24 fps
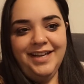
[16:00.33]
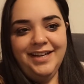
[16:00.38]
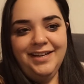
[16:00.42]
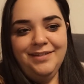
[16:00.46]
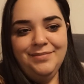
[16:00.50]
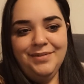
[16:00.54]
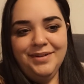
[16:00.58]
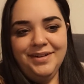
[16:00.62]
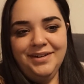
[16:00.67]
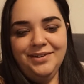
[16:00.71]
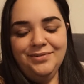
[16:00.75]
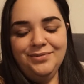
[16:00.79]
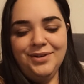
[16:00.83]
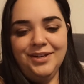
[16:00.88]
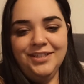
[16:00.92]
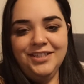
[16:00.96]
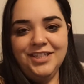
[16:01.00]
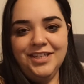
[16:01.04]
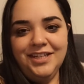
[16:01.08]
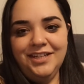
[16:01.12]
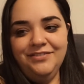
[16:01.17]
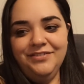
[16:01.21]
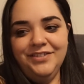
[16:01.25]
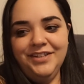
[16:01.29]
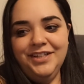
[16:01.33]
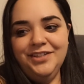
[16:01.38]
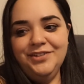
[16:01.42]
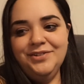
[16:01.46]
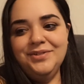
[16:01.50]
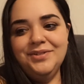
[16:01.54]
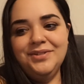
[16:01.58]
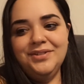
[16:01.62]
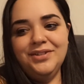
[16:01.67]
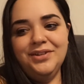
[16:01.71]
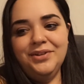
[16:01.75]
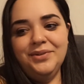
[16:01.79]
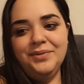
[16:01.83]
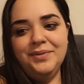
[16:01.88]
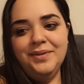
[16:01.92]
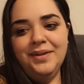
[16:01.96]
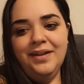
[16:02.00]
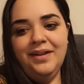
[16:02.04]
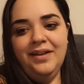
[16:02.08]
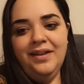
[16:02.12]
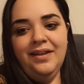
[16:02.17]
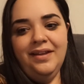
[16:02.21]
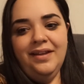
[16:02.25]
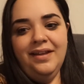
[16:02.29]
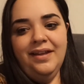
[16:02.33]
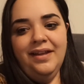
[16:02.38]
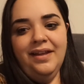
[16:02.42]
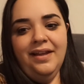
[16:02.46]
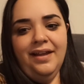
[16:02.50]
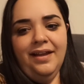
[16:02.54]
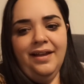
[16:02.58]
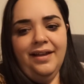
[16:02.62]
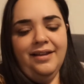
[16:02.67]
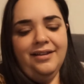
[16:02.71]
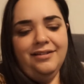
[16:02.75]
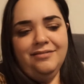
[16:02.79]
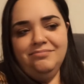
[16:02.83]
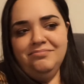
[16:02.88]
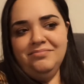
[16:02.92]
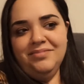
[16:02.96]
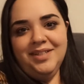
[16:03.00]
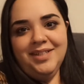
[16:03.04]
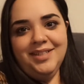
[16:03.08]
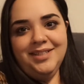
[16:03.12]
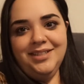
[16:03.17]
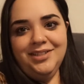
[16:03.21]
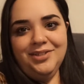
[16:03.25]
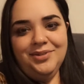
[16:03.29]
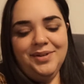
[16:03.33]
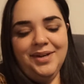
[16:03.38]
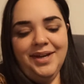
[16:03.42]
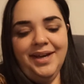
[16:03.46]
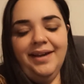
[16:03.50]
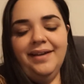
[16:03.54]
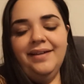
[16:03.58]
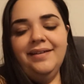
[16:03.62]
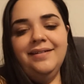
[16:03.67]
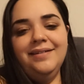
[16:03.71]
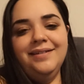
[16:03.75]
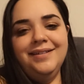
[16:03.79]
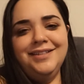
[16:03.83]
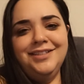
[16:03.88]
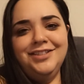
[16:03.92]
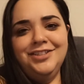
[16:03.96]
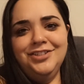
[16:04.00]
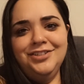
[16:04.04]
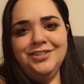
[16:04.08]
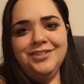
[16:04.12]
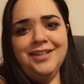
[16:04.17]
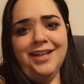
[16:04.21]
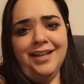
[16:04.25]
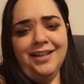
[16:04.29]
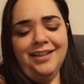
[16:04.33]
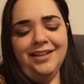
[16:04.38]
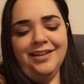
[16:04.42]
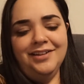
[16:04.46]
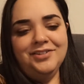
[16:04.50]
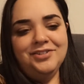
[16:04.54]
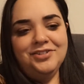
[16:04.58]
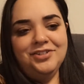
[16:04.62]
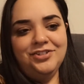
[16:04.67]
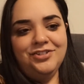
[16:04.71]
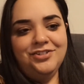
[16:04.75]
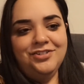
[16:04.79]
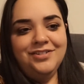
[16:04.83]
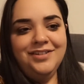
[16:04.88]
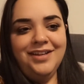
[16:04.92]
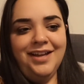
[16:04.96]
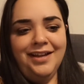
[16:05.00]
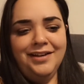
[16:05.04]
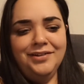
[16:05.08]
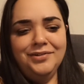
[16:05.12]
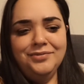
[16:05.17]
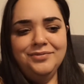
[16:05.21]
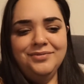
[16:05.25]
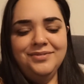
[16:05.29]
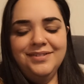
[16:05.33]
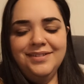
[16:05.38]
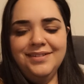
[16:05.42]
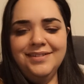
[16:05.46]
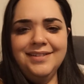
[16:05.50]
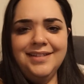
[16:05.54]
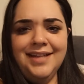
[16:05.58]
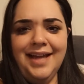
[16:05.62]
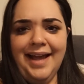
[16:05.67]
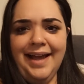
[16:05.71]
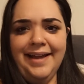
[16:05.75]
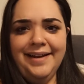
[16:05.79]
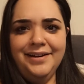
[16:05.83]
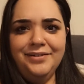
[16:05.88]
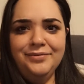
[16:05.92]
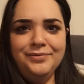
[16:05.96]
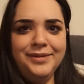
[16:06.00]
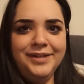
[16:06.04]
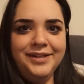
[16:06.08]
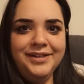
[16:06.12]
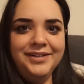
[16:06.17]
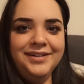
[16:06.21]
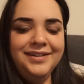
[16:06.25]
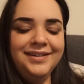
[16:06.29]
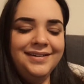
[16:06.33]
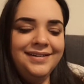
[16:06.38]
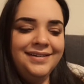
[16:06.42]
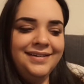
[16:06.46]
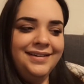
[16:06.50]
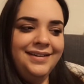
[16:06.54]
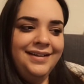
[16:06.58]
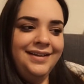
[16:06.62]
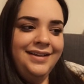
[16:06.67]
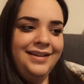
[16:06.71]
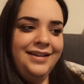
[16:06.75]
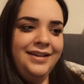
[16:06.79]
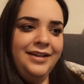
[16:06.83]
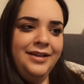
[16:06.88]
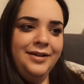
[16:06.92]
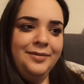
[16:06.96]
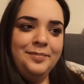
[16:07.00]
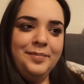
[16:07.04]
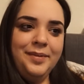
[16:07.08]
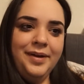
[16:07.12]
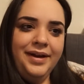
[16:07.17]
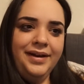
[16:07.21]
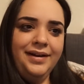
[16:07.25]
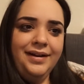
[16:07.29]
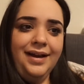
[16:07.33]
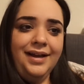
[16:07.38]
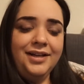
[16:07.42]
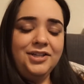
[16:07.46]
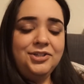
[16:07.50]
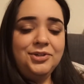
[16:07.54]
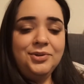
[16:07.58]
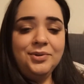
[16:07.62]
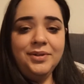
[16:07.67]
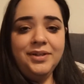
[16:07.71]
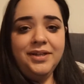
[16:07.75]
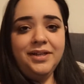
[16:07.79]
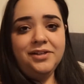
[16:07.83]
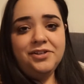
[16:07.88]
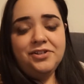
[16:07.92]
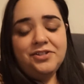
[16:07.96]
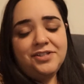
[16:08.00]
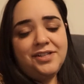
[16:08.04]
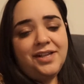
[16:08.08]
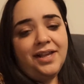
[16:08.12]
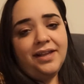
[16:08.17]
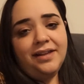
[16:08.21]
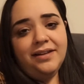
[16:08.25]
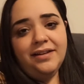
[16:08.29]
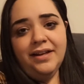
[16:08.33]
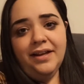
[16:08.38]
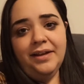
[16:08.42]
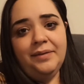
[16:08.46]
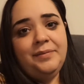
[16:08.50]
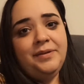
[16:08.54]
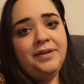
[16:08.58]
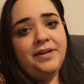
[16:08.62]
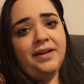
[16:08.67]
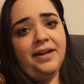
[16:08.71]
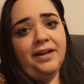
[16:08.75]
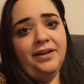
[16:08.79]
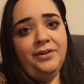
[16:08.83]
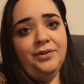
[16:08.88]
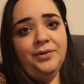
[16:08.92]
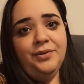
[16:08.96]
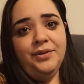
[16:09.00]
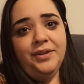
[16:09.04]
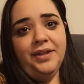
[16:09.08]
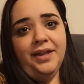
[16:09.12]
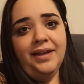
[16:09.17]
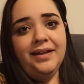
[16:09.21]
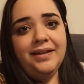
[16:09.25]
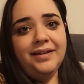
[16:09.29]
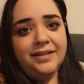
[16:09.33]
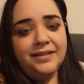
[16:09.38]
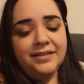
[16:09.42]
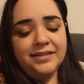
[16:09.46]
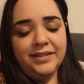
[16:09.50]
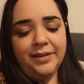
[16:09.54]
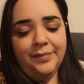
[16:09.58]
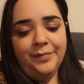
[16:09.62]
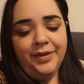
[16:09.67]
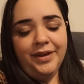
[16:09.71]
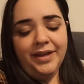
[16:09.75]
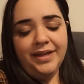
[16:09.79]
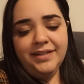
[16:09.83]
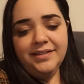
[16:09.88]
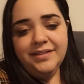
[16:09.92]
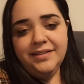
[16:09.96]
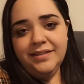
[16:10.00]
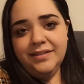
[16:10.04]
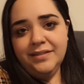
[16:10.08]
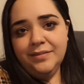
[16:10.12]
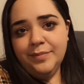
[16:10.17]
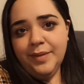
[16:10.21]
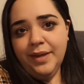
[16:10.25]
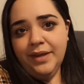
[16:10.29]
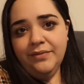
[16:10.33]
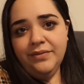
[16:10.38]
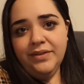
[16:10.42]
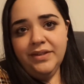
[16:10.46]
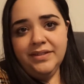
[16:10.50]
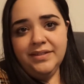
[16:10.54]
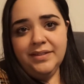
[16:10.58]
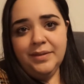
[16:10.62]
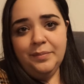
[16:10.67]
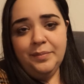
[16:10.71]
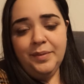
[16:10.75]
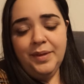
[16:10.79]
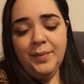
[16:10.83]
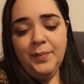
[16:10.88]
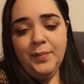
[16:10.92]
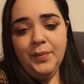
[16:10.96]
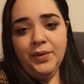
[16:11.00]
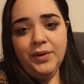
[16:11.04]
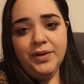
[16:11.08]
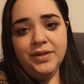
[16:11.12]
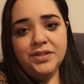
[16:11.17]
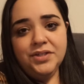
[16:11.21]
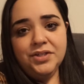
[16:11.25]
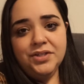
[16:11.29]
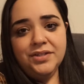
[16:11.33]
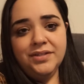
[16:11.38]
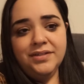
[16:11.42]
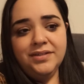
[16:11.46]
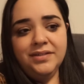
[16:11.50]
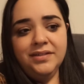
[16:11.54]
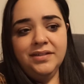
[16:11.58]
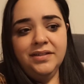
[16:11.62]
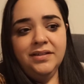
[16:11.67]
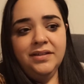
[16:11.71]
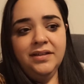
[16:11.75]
anybody to watch any videos, so it's okay. It's just, I thought it was just kind of sad and weird. But I totally understand. I mean, I know that in some cases, maybe some people are just,